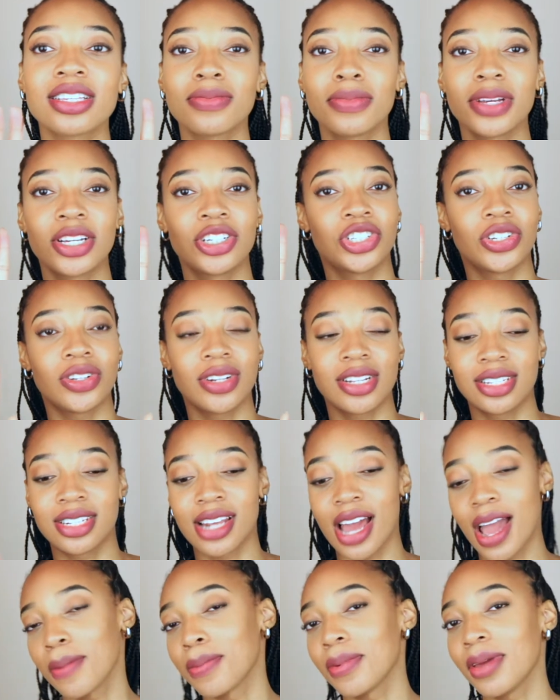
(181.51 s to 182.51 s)
make sure to
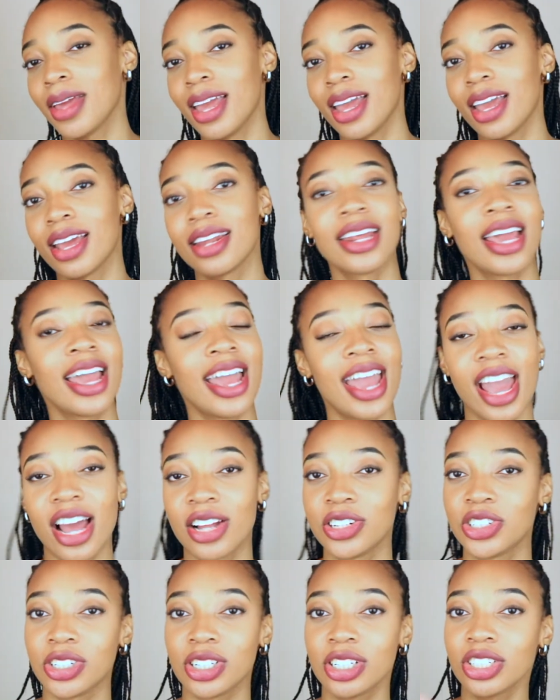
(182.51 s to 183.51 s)
type in
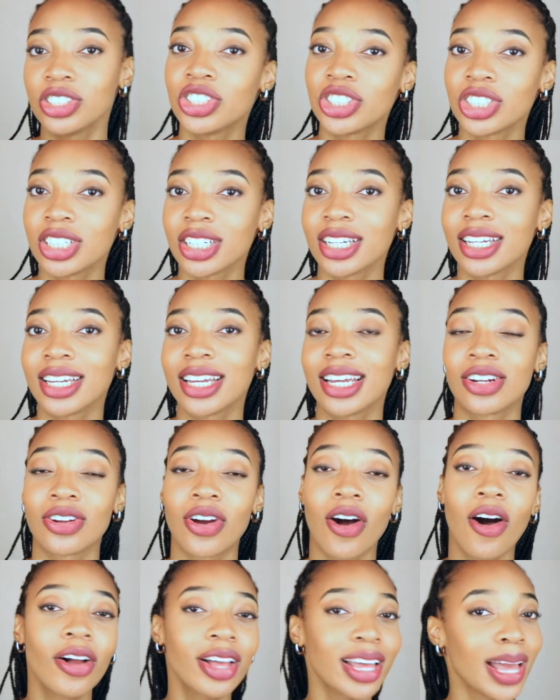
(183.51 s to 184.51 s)
Angela G in
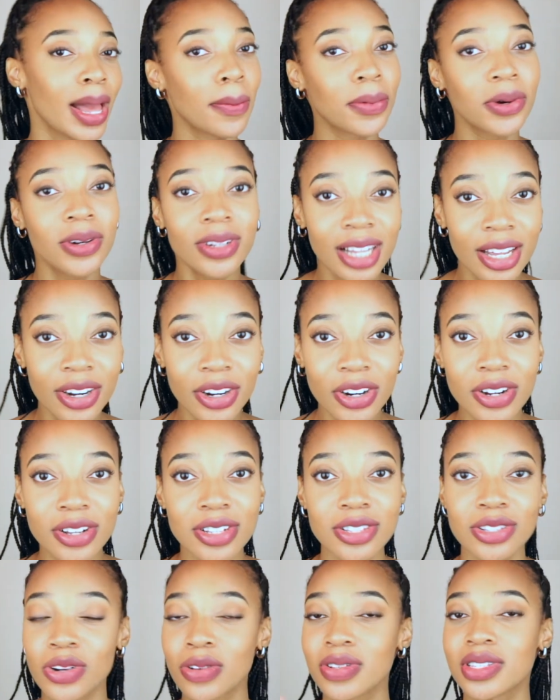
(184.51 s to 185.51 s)
all capital
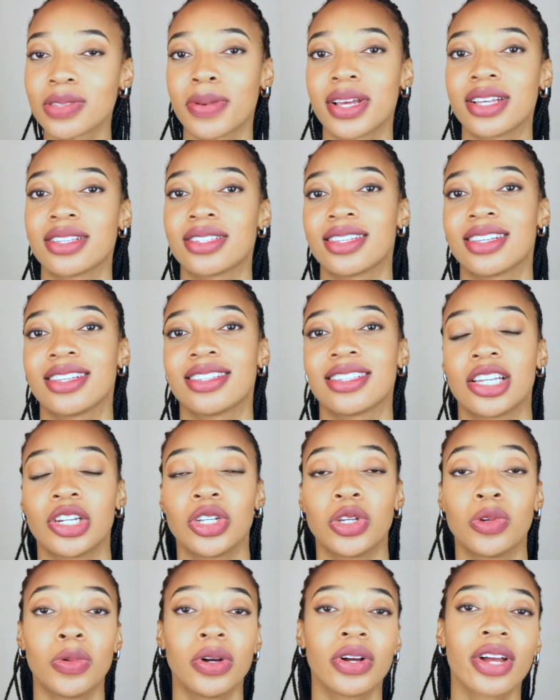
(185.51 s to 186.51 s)
letters, no spaces, and
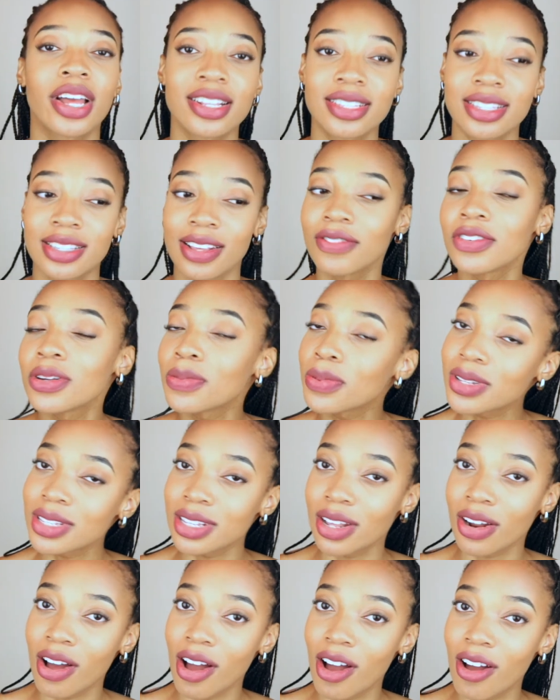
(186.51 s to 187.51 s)
you will get
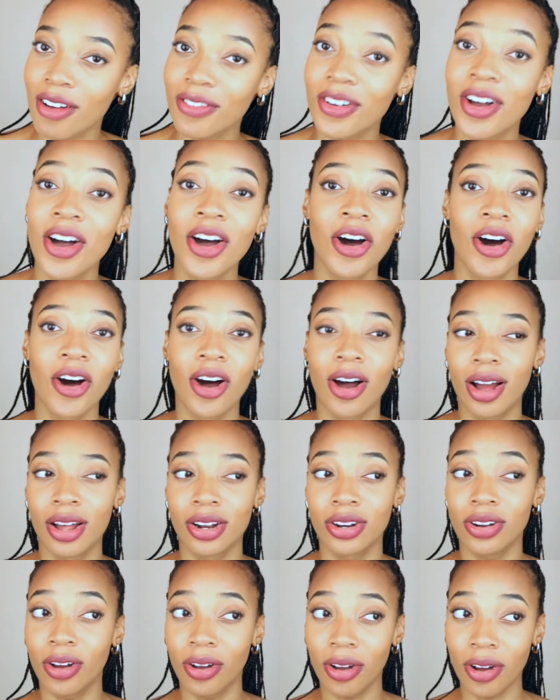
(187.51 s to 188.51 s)
70% off
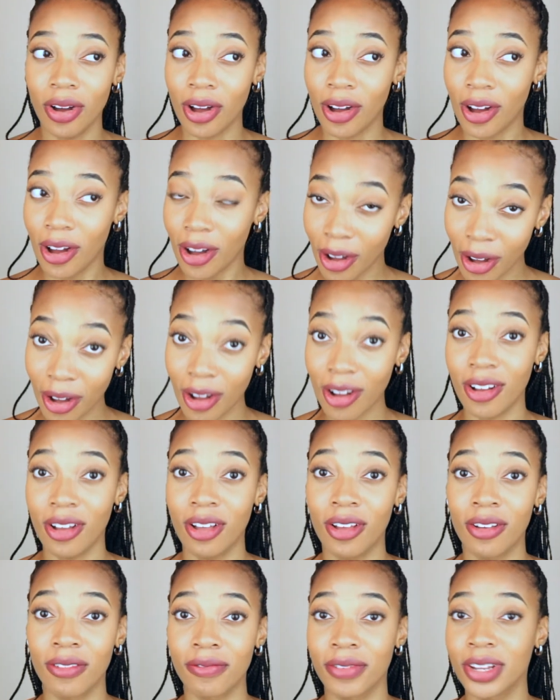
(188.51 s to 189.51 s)
on
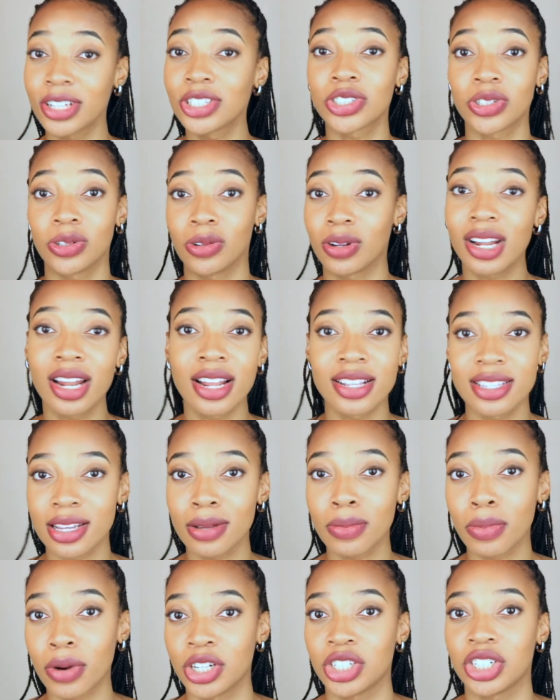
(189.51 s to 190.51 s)
all facial
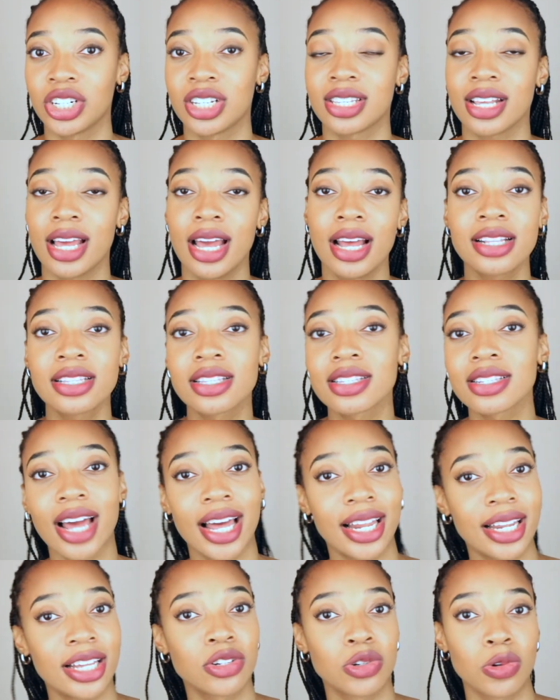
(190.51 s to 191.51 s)
cleansing brushes and
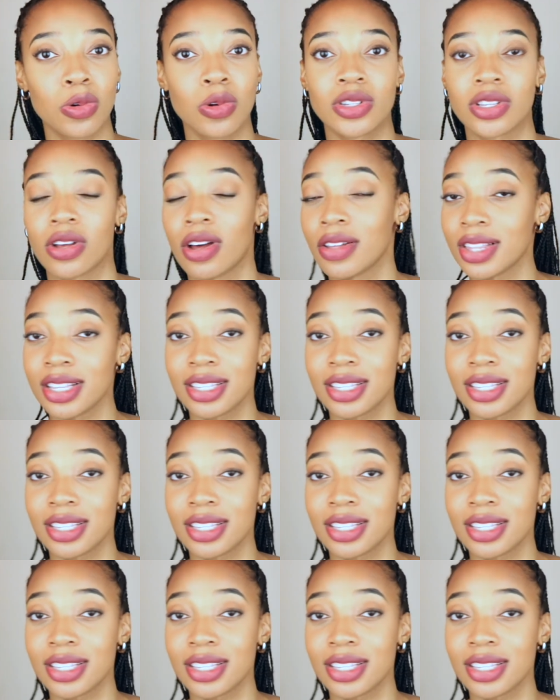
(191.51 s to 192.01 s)
styling tools on the